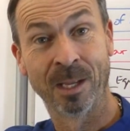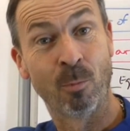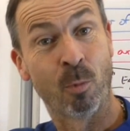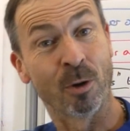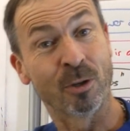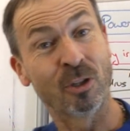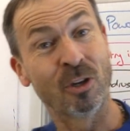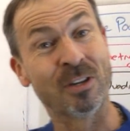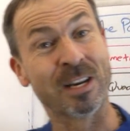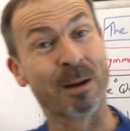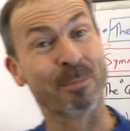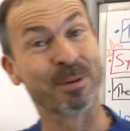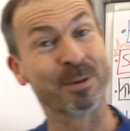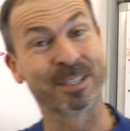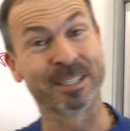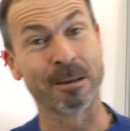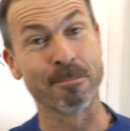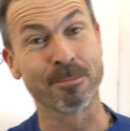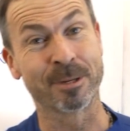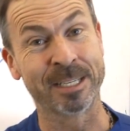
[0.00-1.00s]
What two numbers
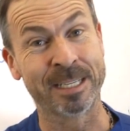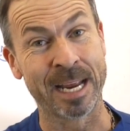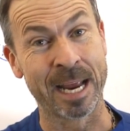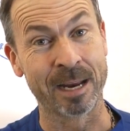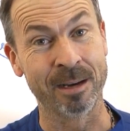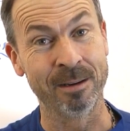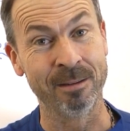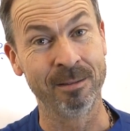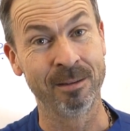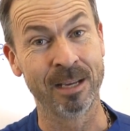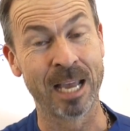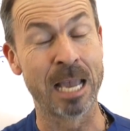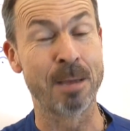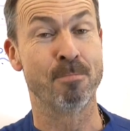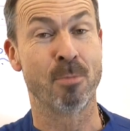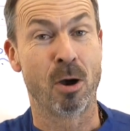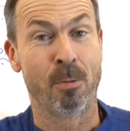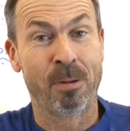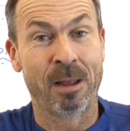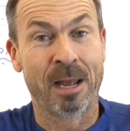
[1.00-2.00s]
sum to 10
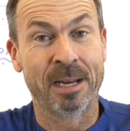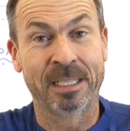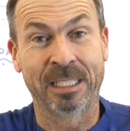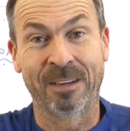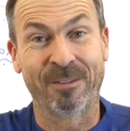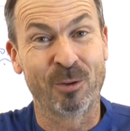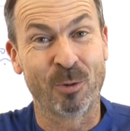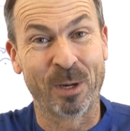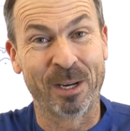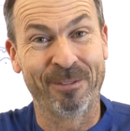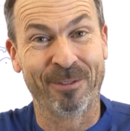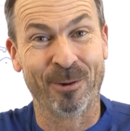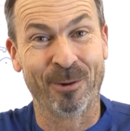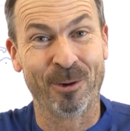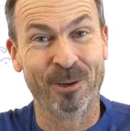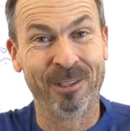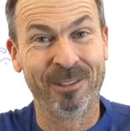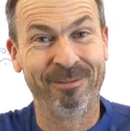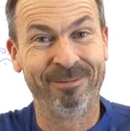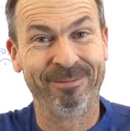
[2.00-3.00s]
and multiply to give
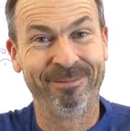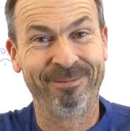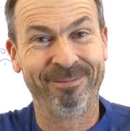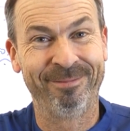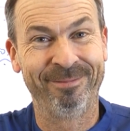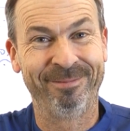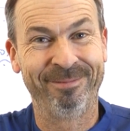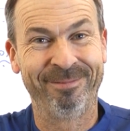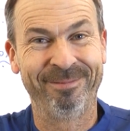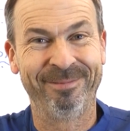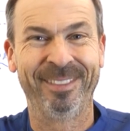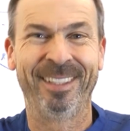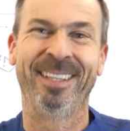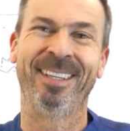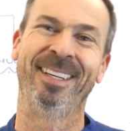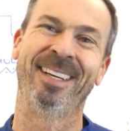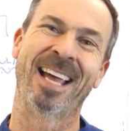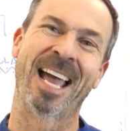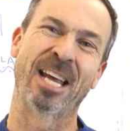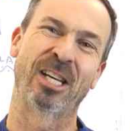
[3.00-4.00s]
24?
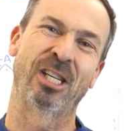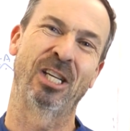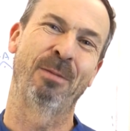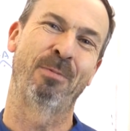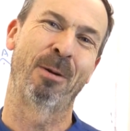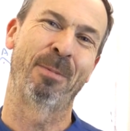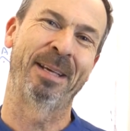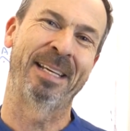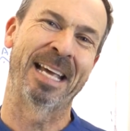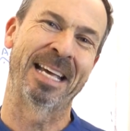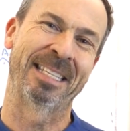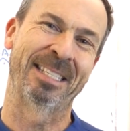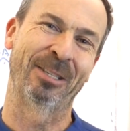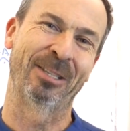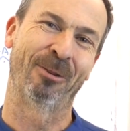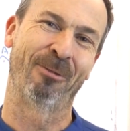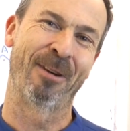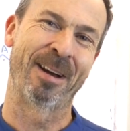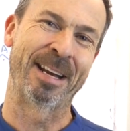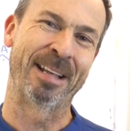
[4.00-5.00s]
Actually, you're probably guessing
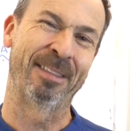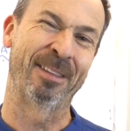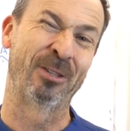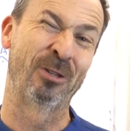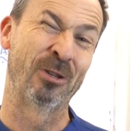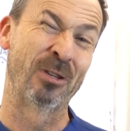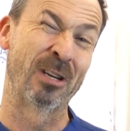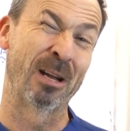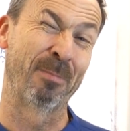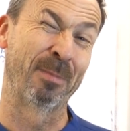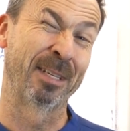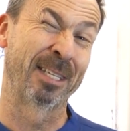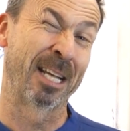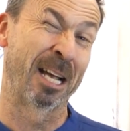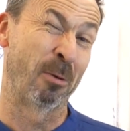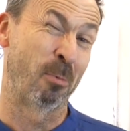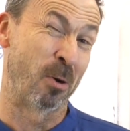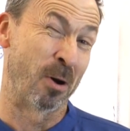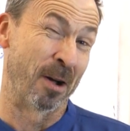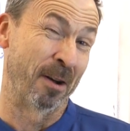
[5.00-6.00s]
already. The two numbers
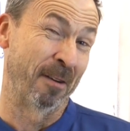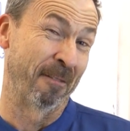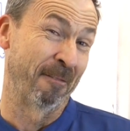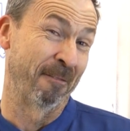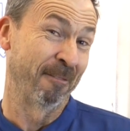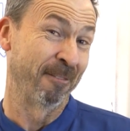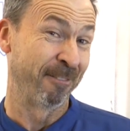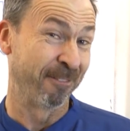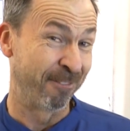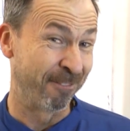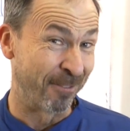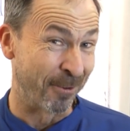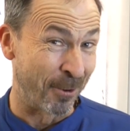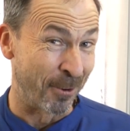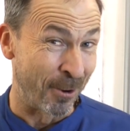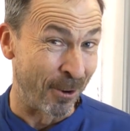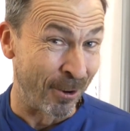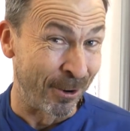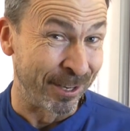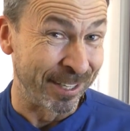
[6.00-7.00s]
are what?
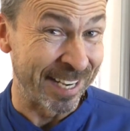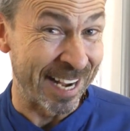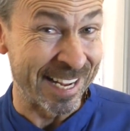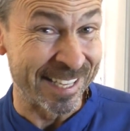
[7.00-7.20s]
4